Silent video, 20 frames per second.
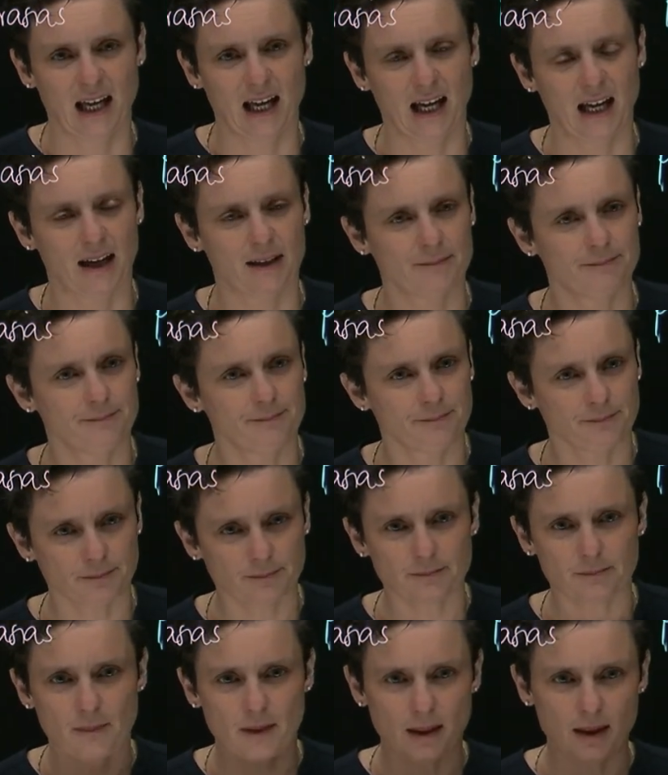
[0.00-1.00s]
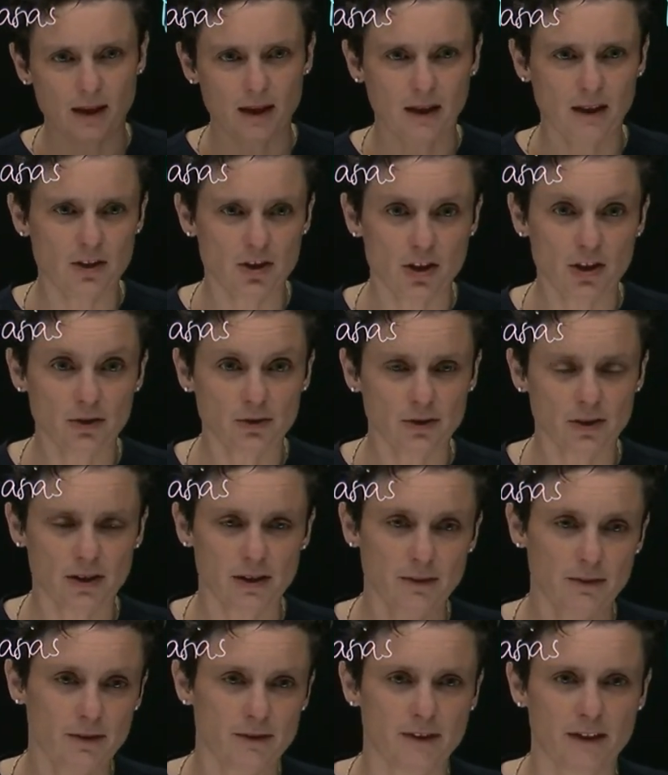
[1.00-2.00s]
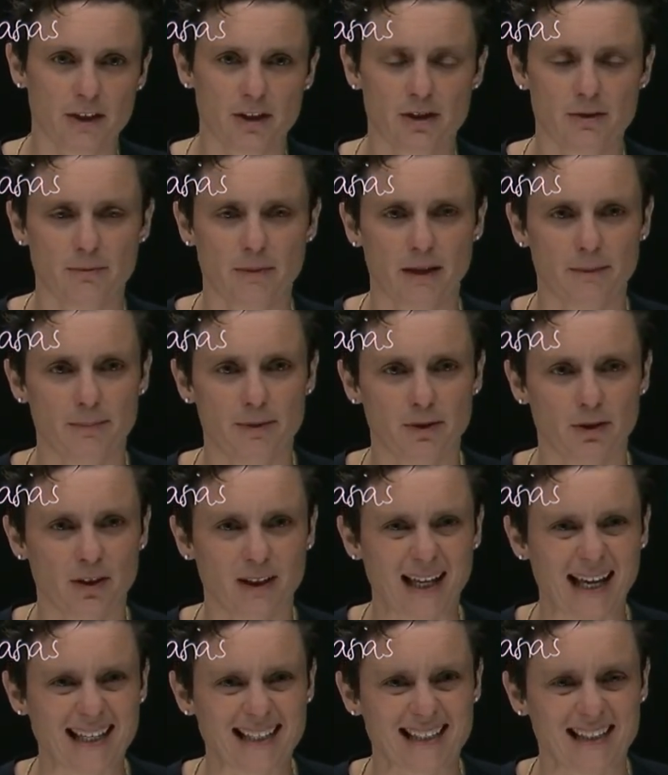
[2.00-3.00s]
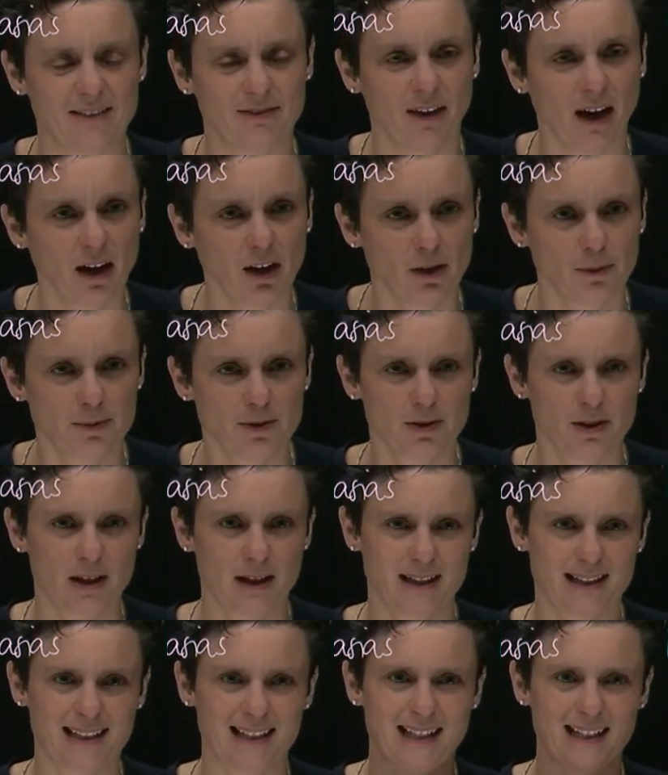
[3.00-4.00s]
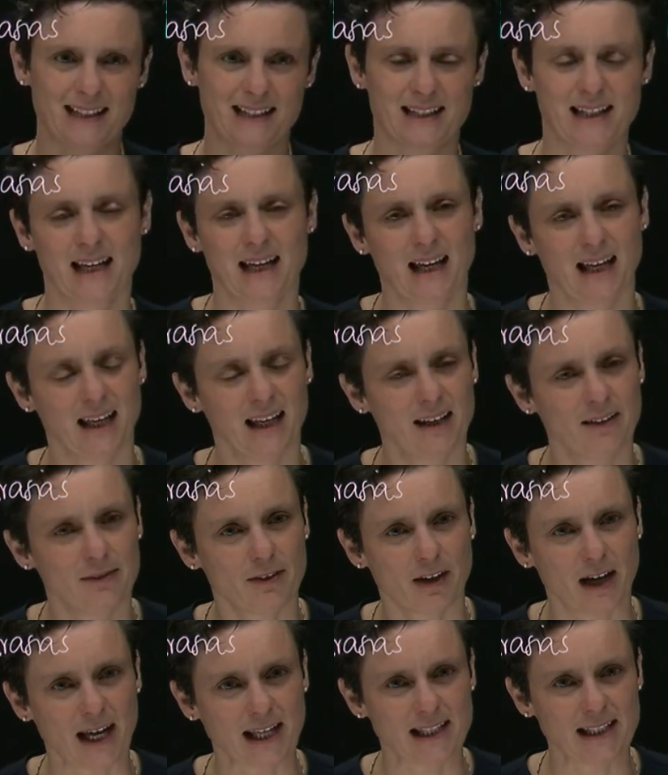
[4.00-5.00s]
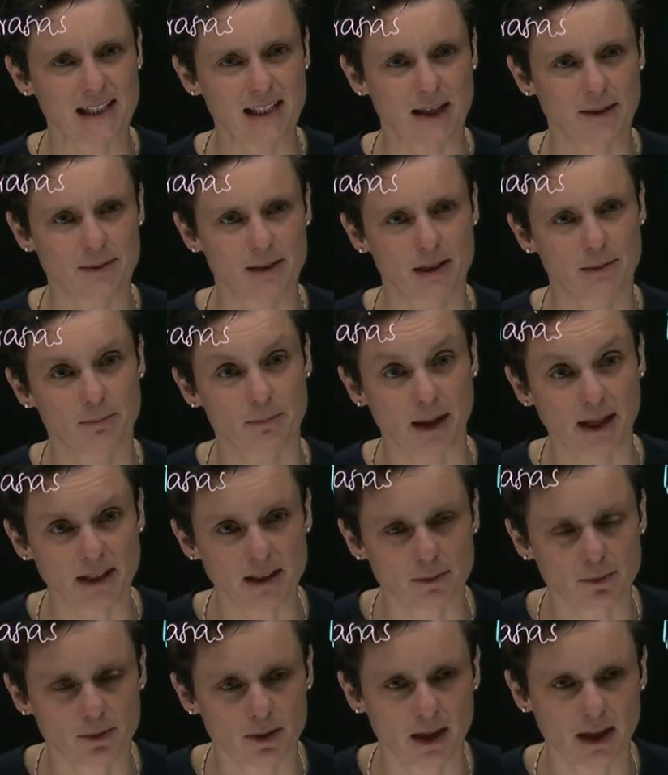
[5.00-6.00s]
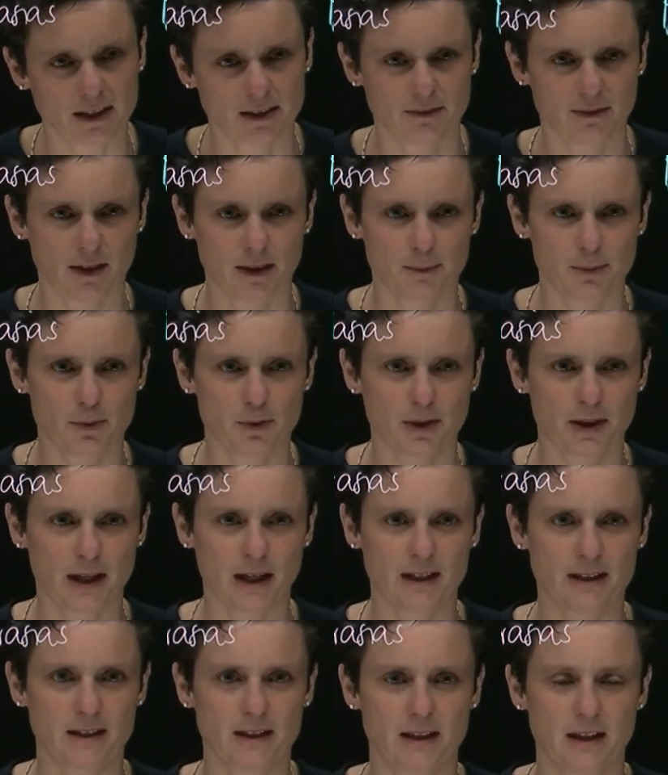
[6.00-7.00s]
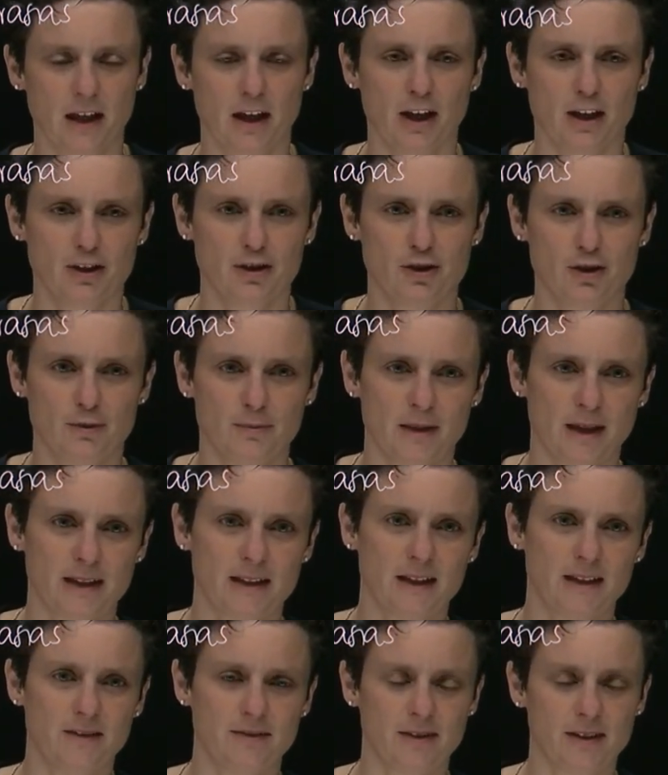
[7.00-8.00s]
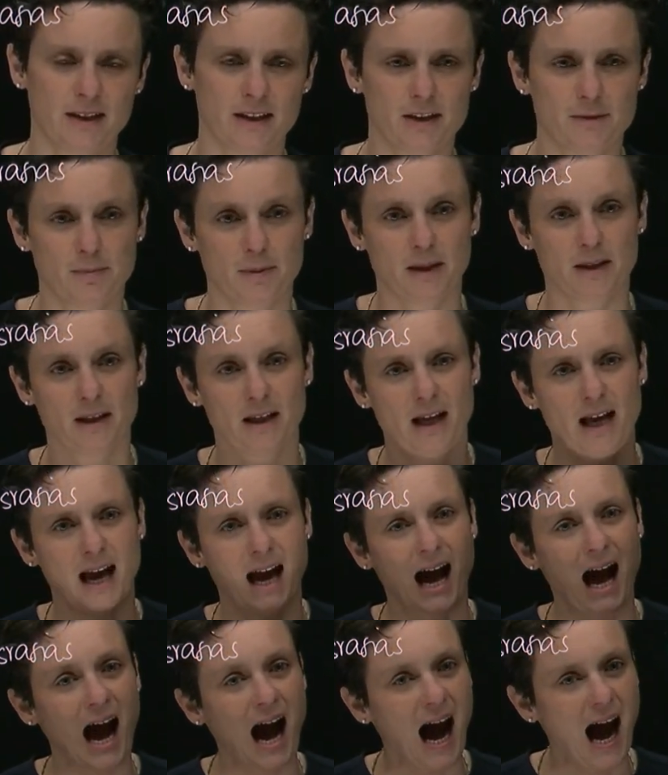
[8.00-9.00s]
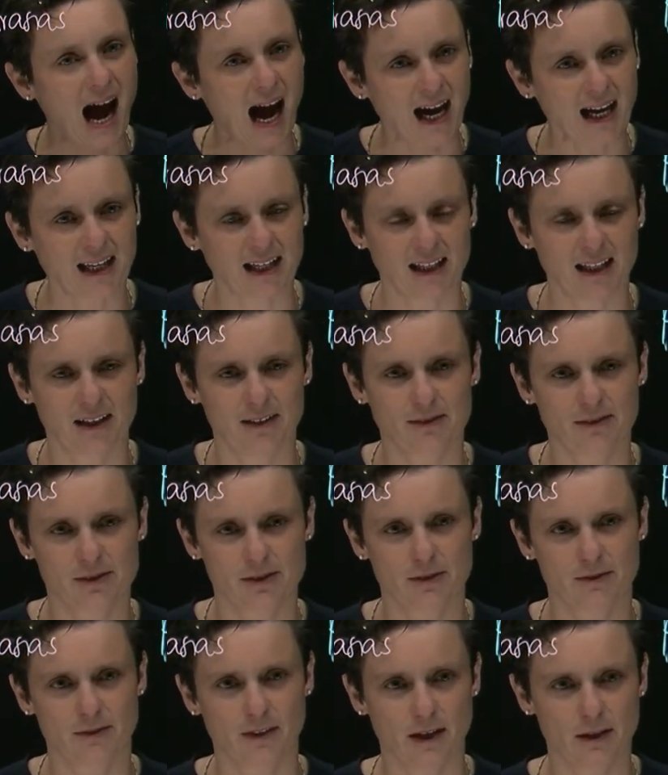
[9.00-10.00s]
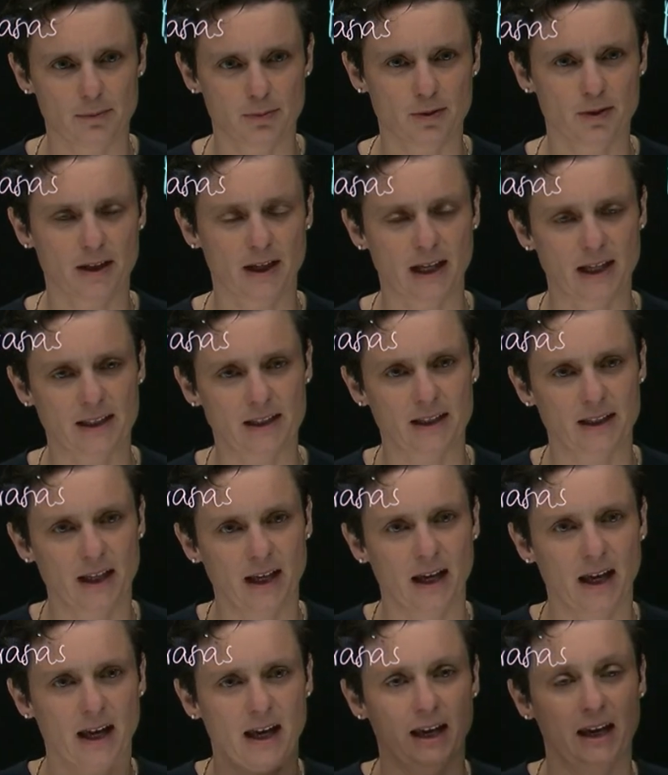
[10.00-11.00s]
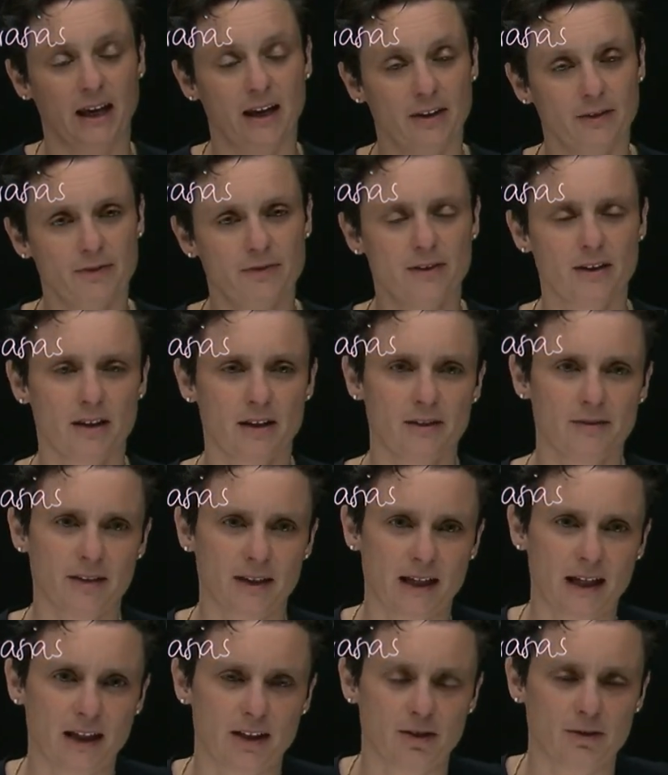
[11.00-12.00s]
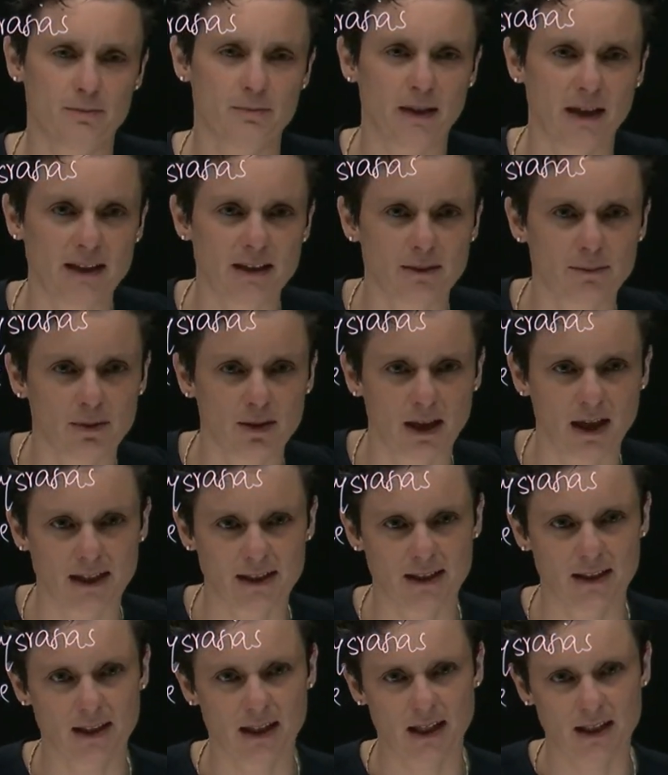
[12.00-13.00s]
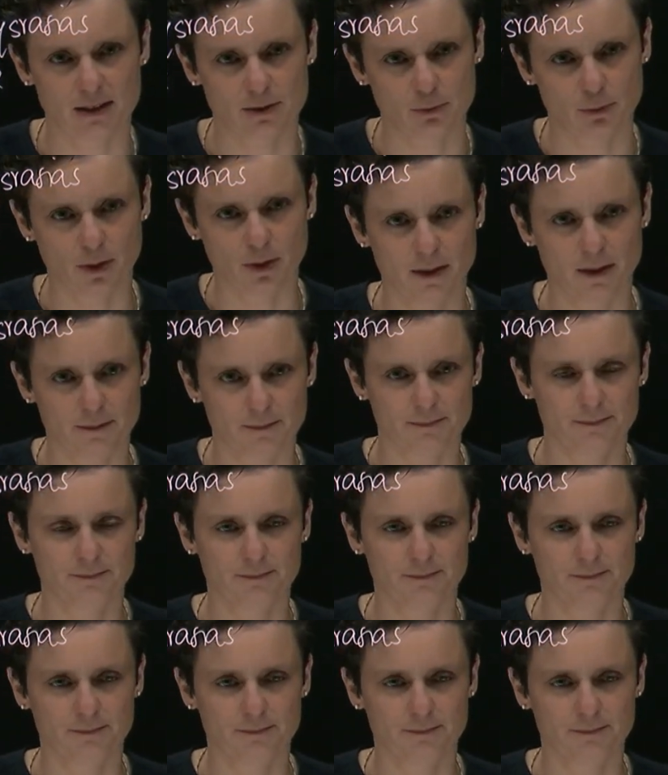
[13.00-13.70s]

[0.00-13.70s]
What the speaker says: In children, liver function might be not as developed, so there's less liver enzymes that metabolize valproic acid. So you might even expect higher levels of valproic acid if the liver cannot metabolize it as well.